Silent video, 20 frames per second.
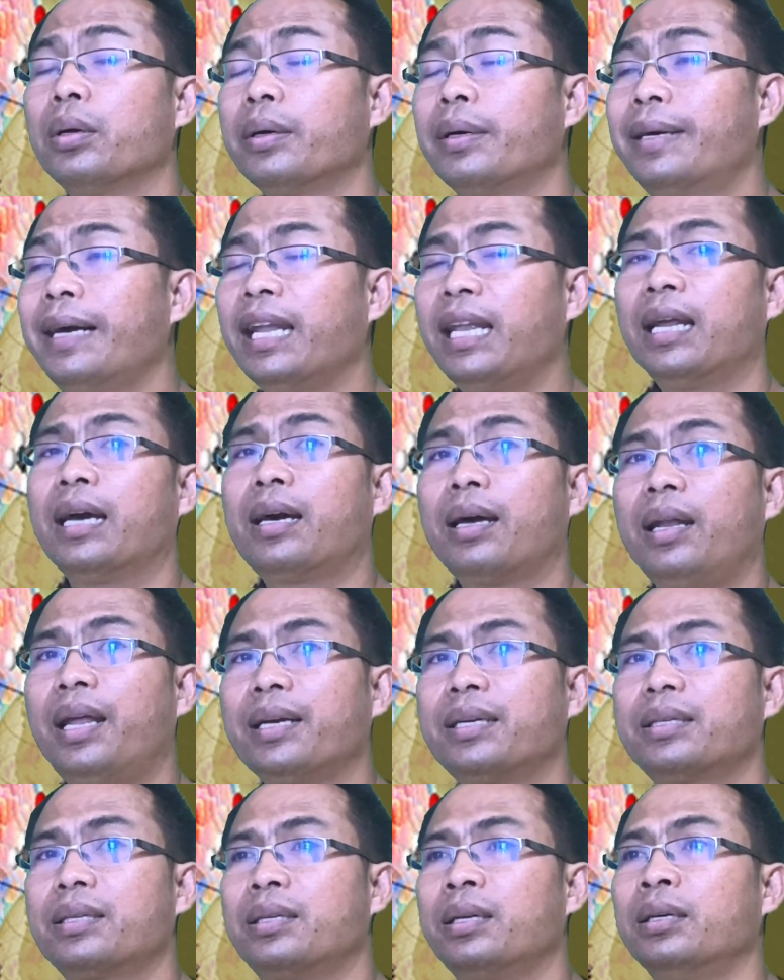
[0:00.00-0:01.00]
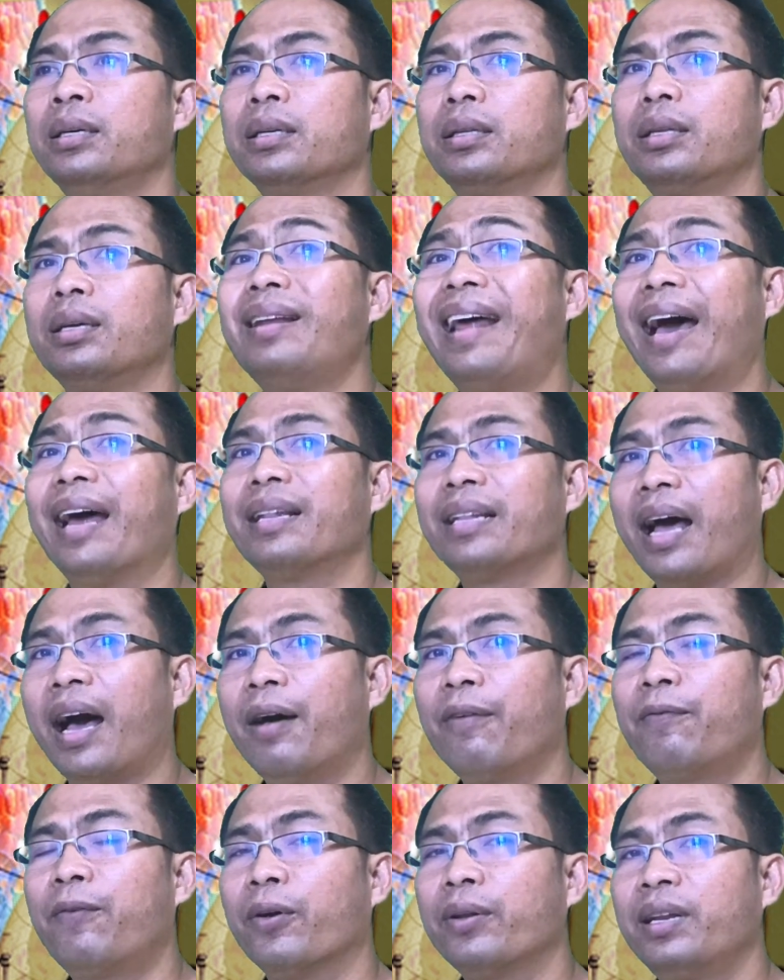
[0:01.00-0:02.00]
gonna collect the
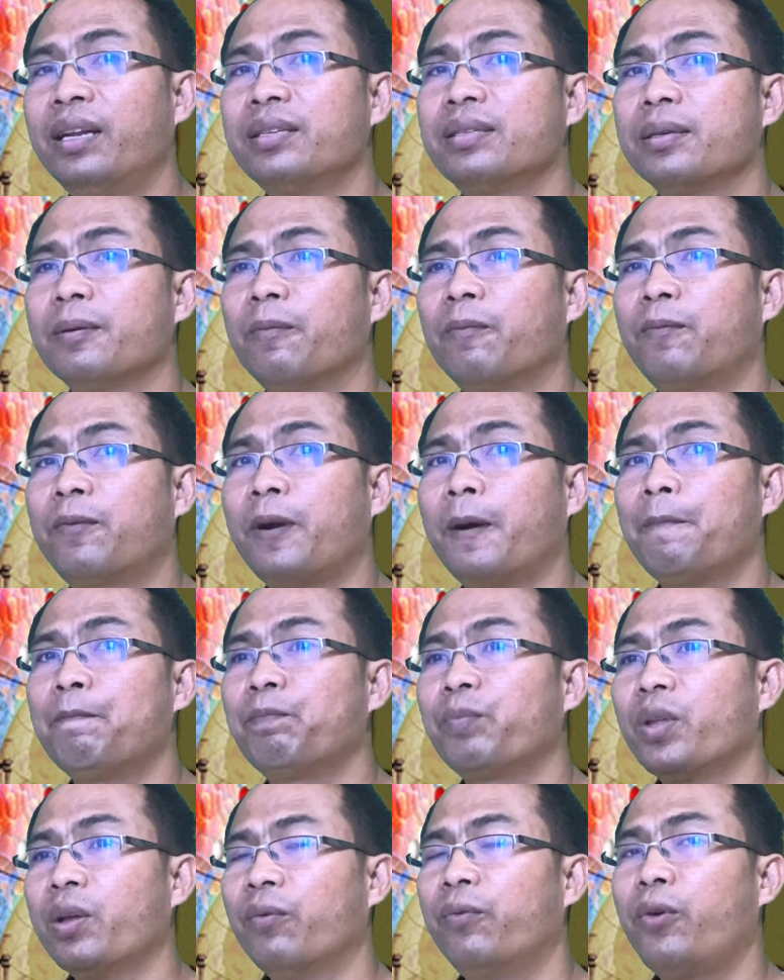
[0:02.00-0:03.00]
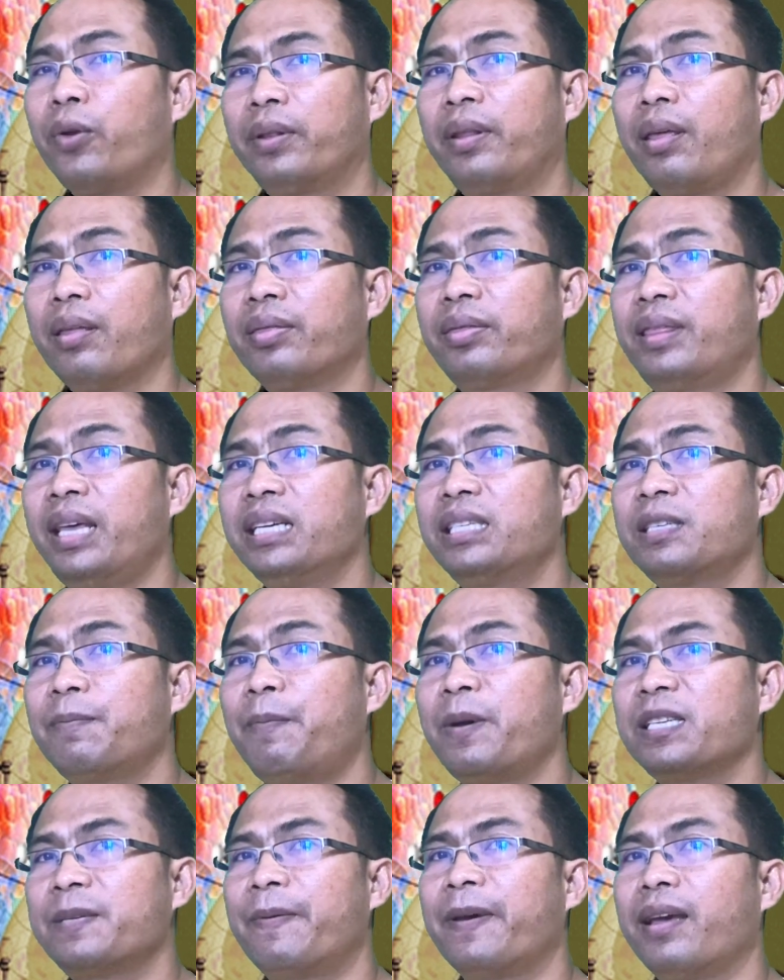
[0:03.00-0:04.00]
data for this this
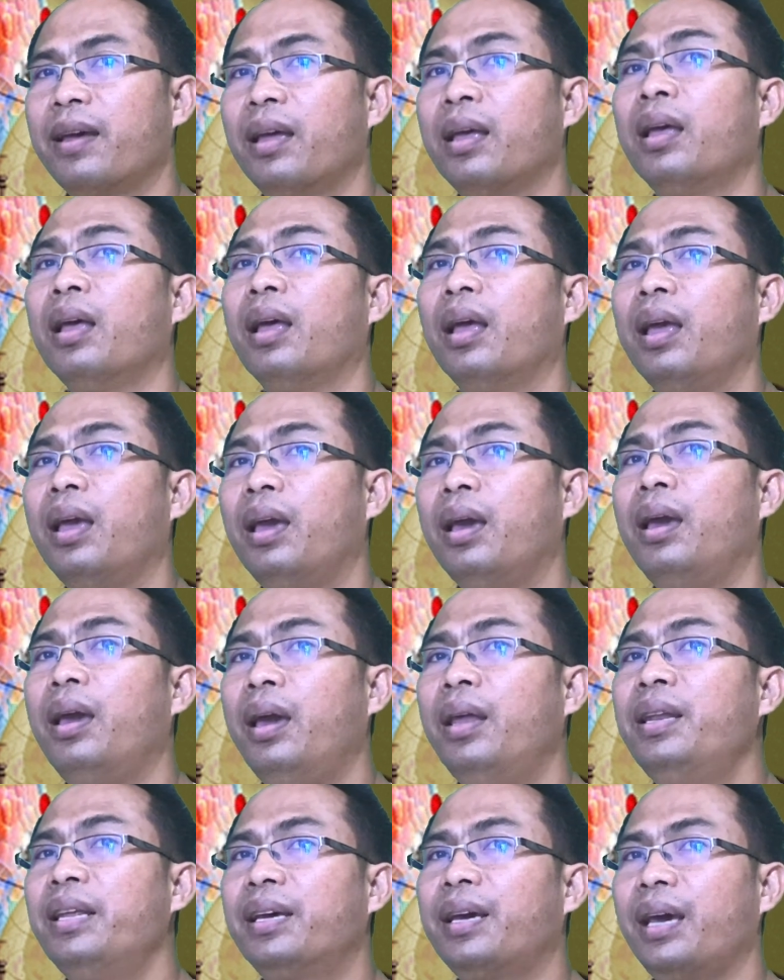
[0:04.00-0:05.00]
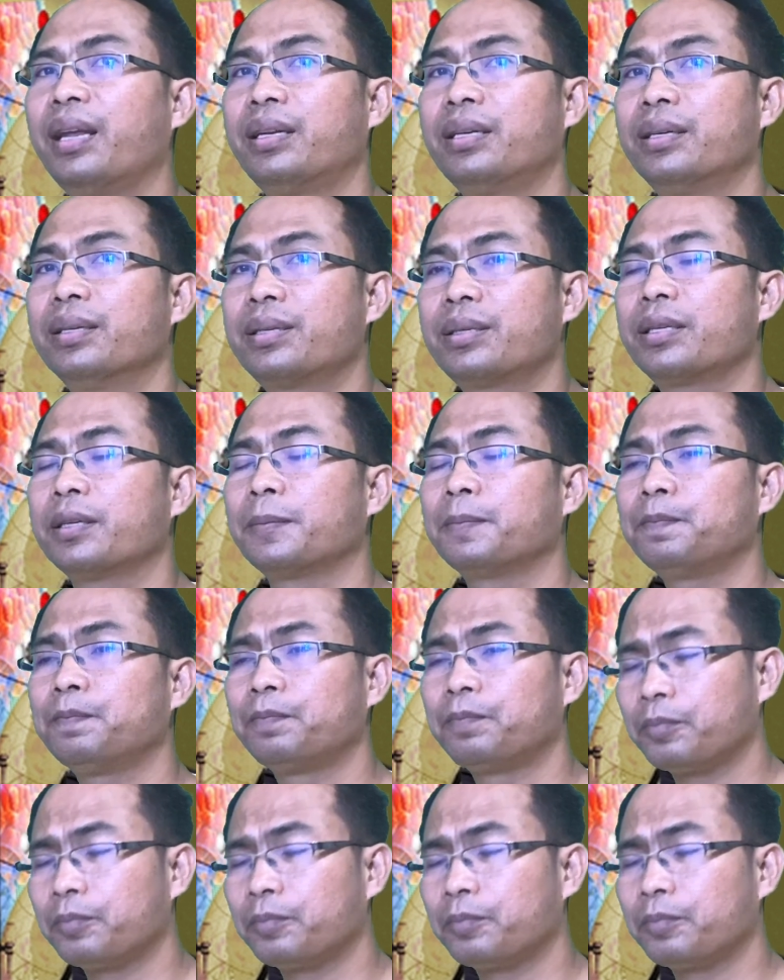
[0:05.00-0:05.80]
specific indicators,